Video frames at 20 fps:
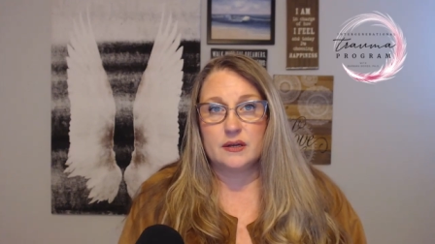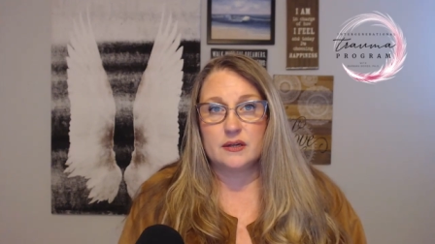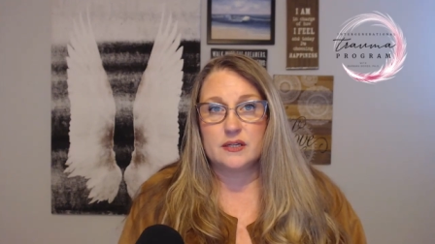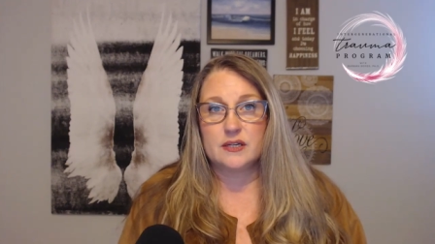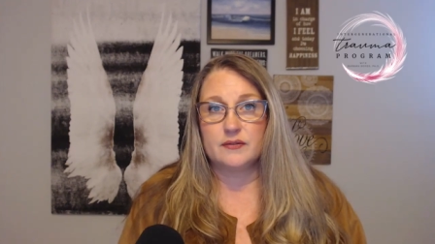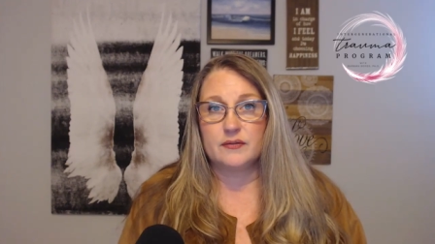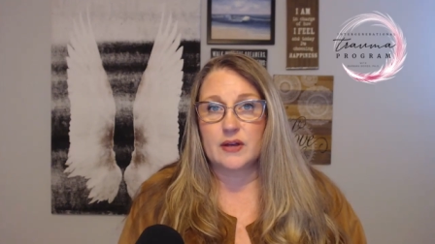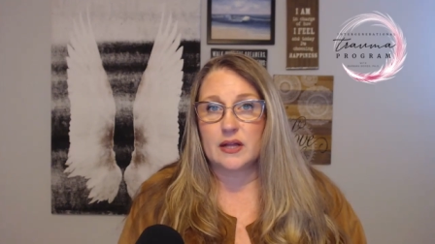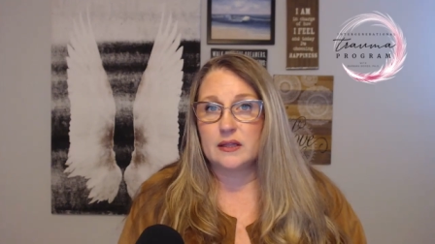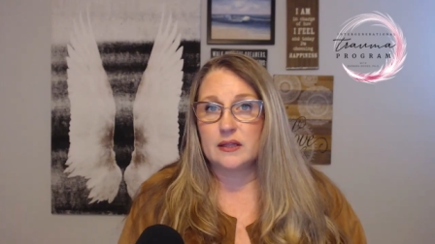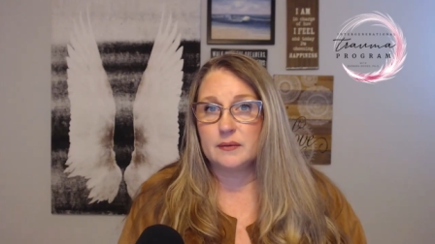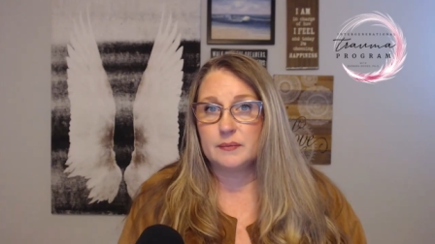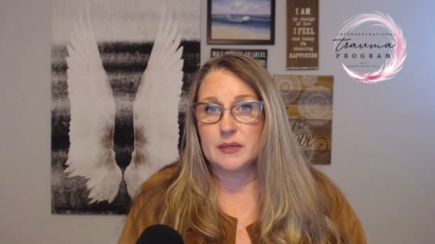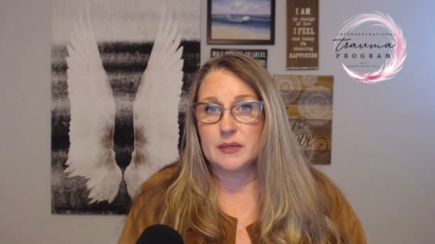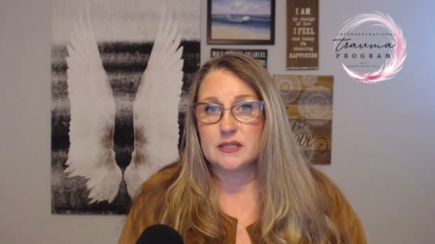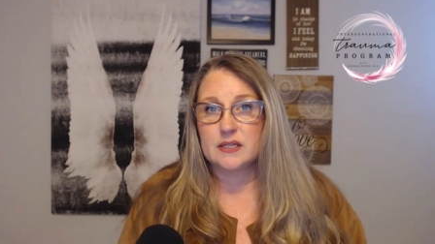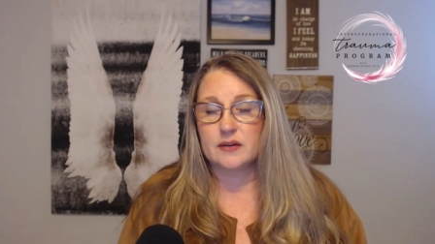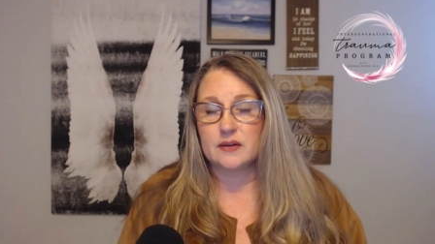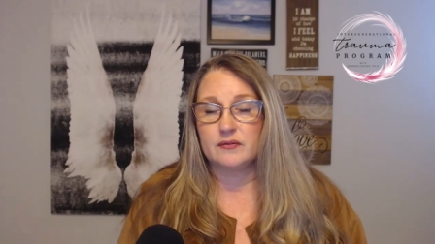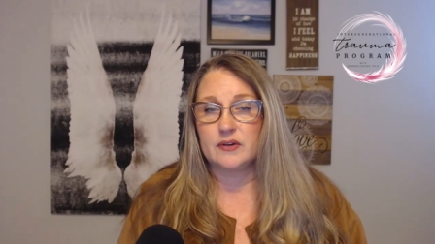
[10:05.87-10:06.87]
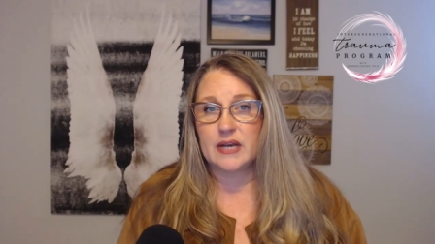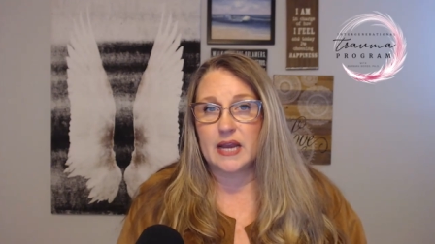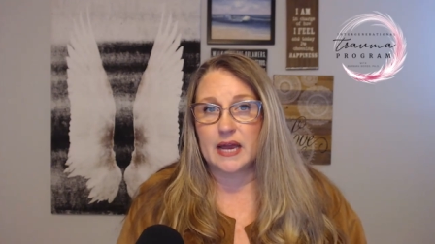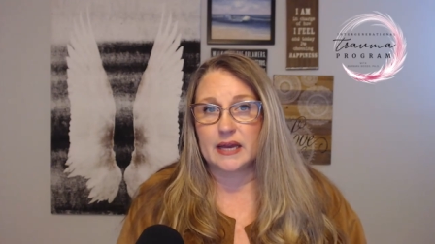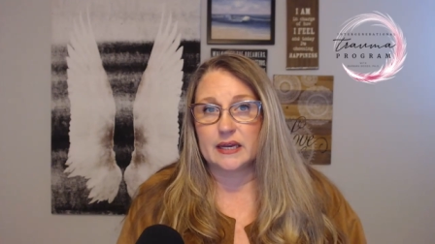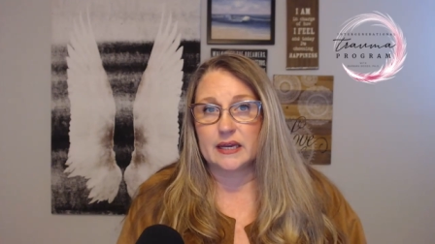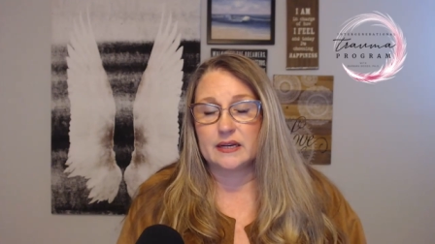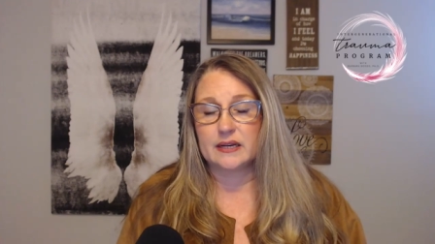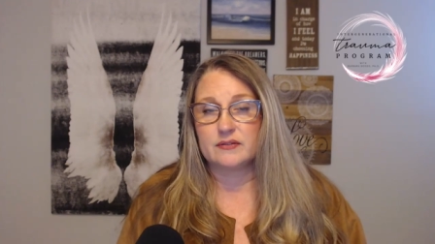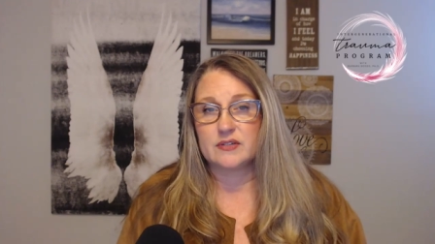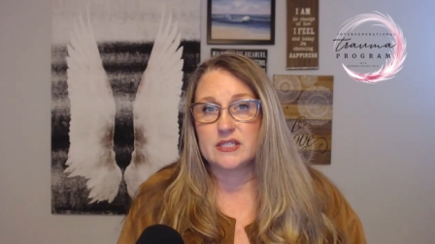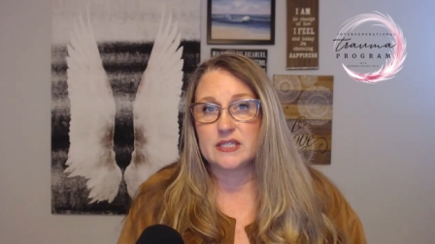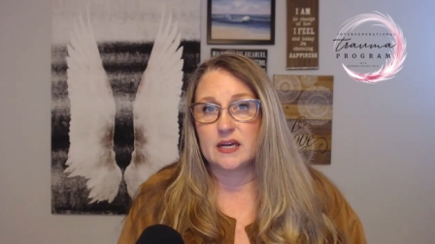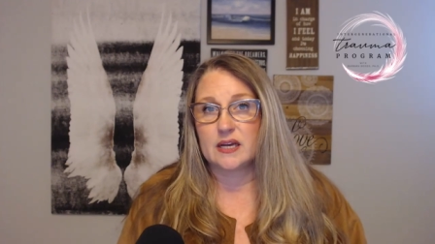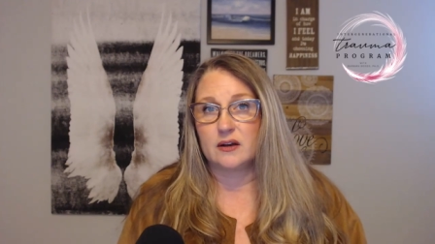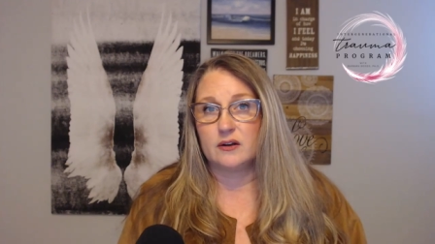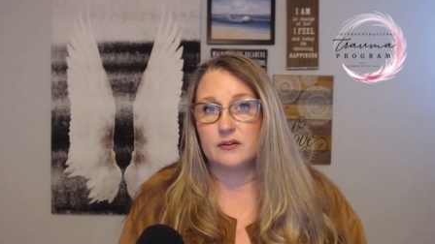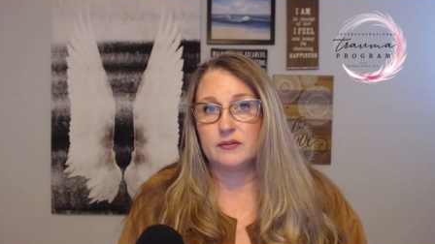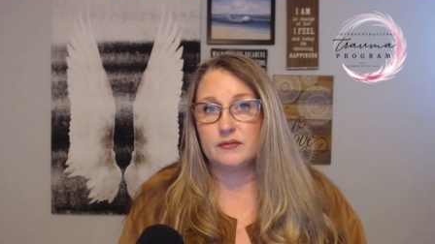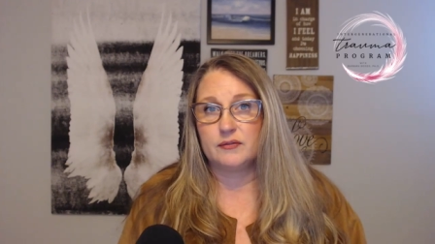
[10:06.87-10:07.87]
development of negative
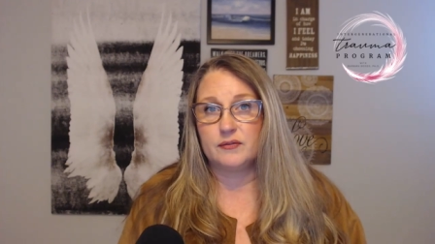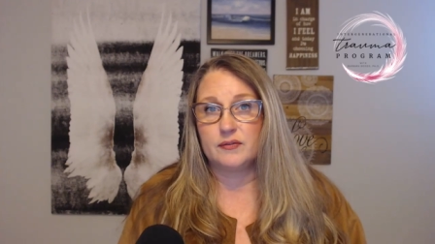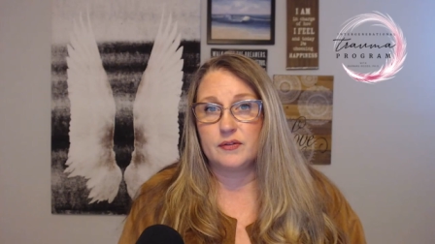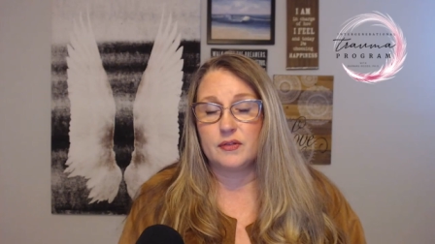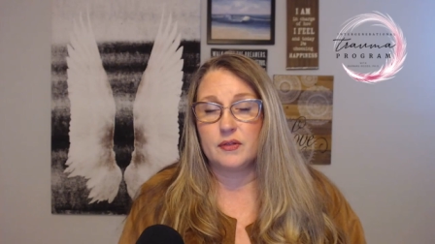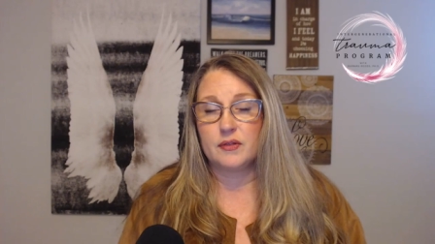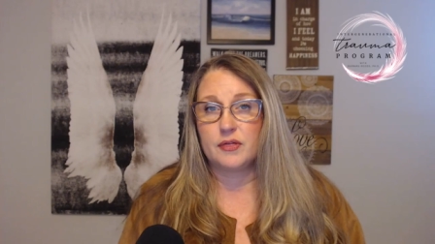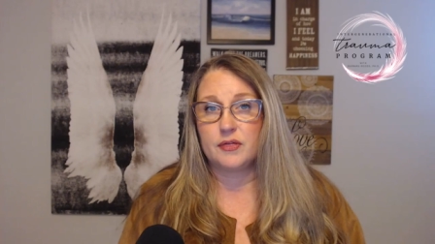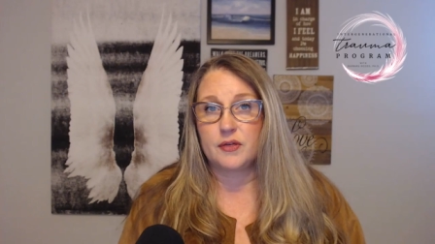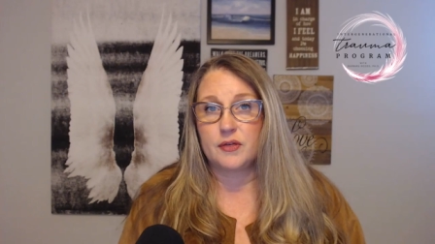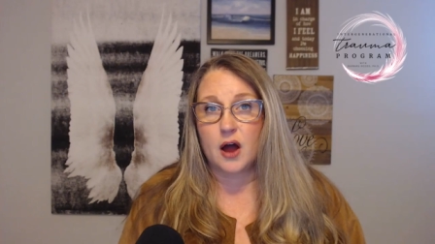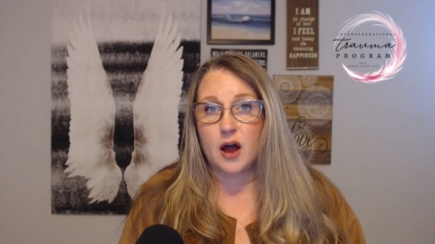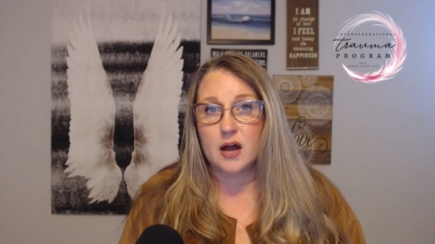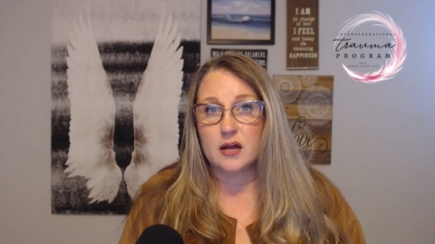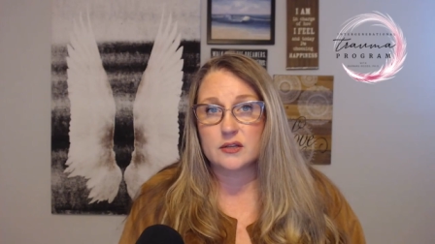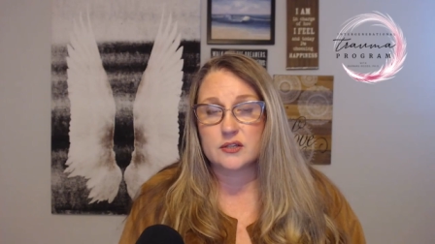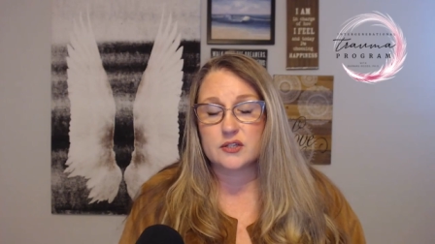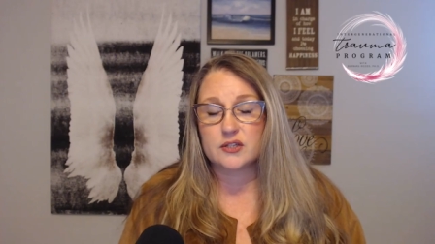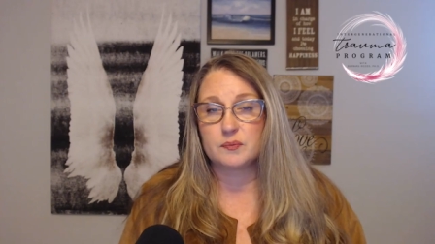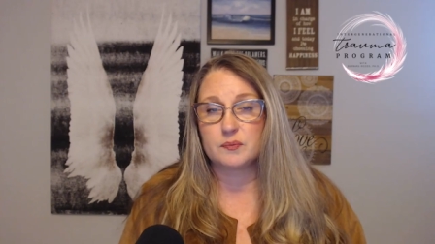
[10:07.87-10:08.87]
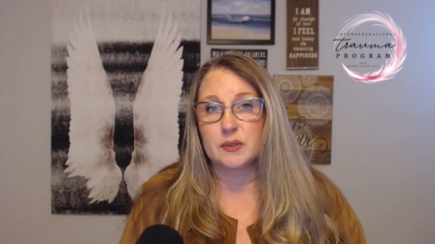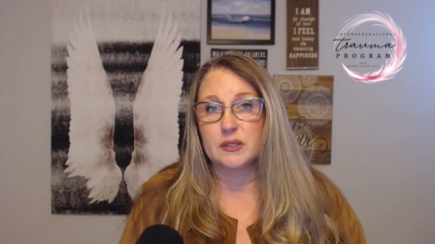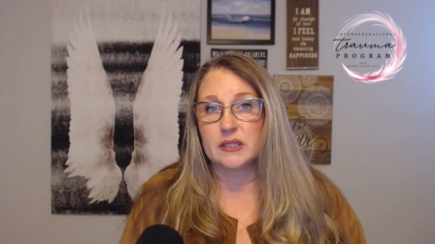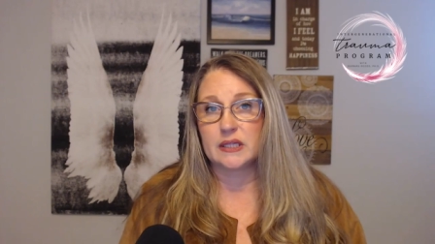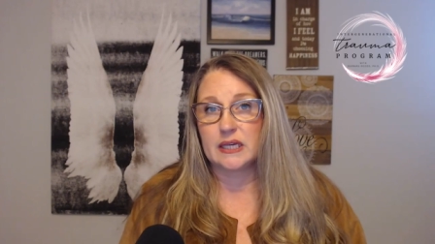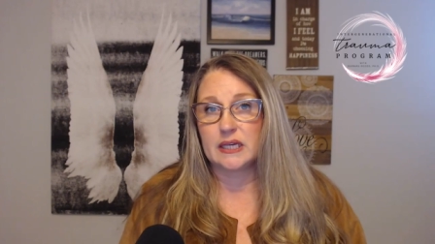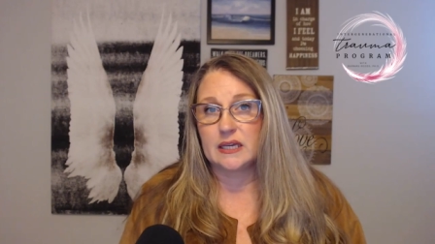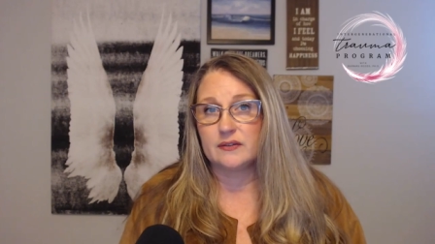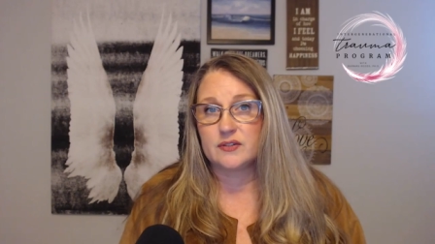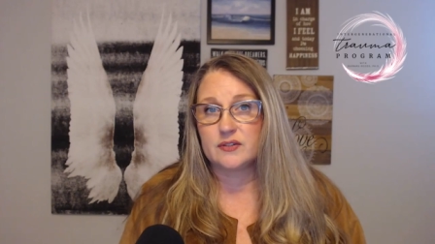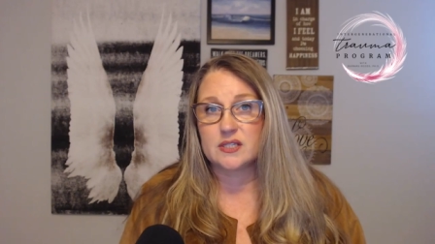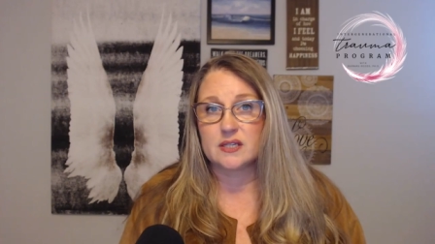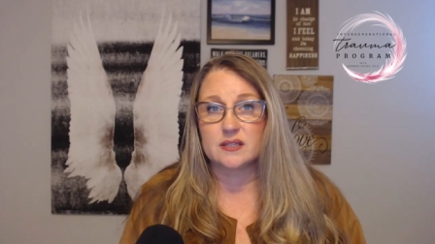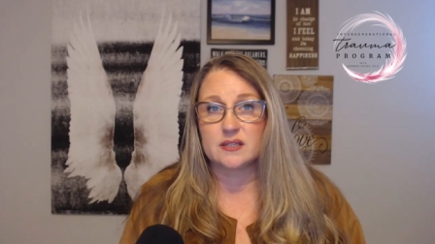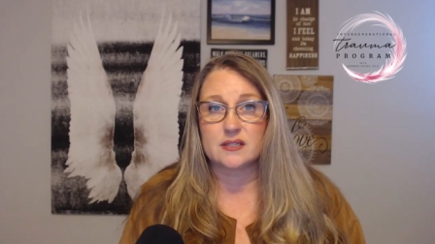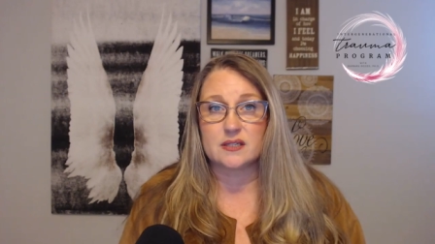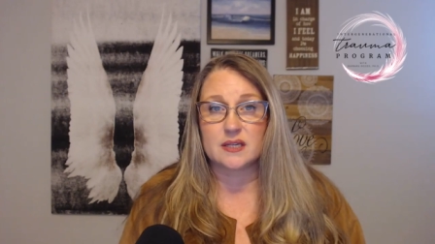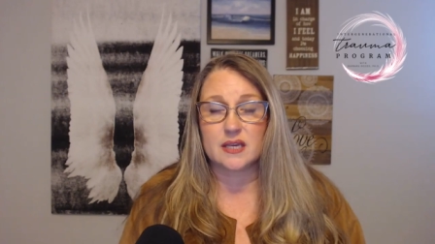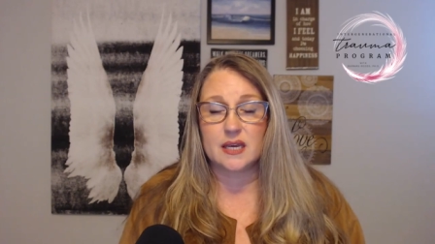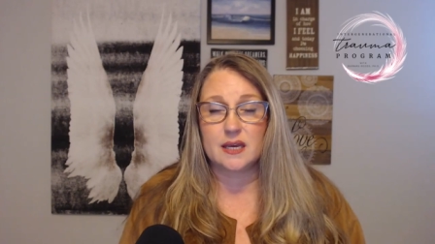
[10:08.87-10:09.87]
self thoughts, beliefs, and
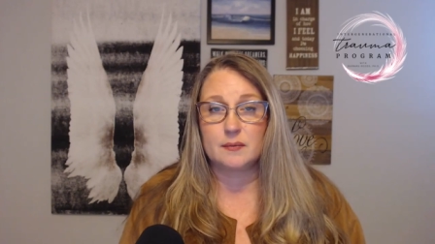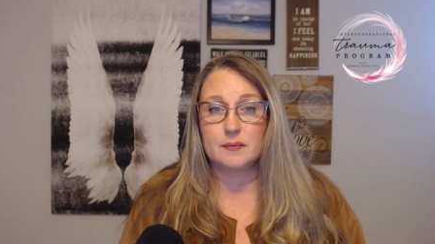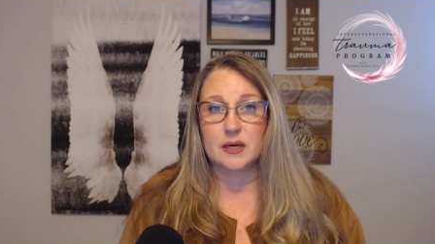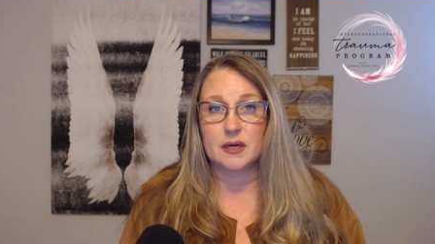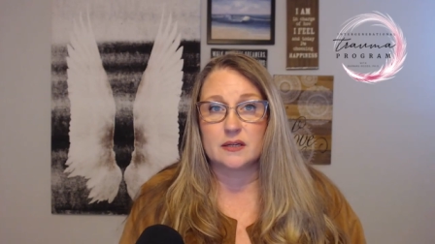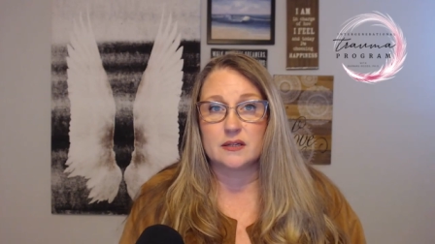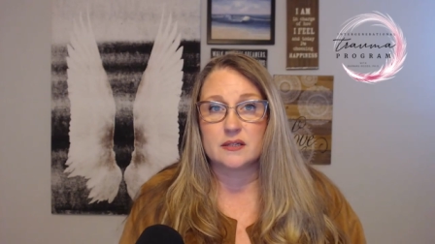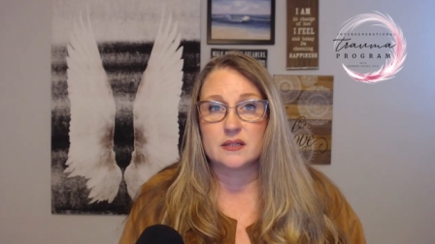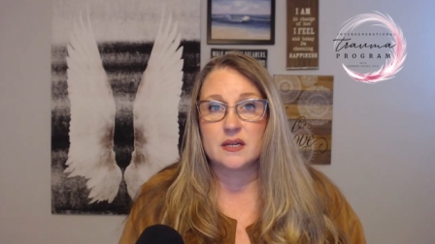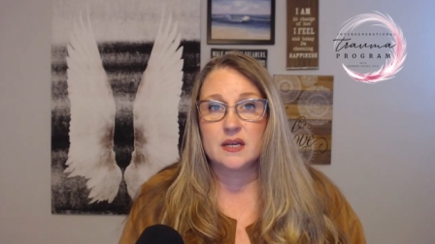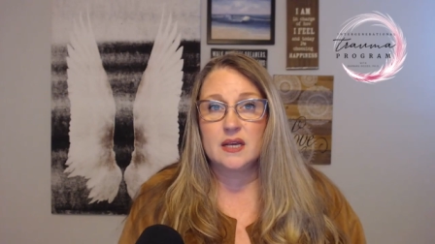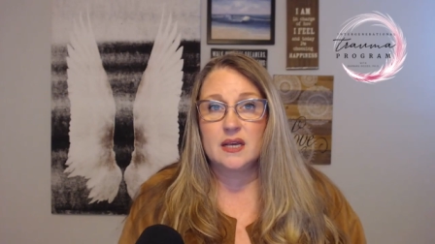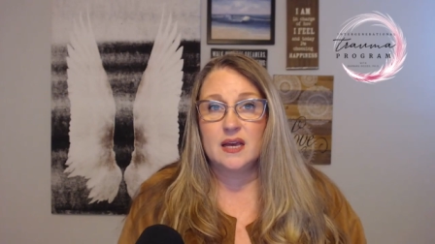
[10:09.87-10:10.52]
schemas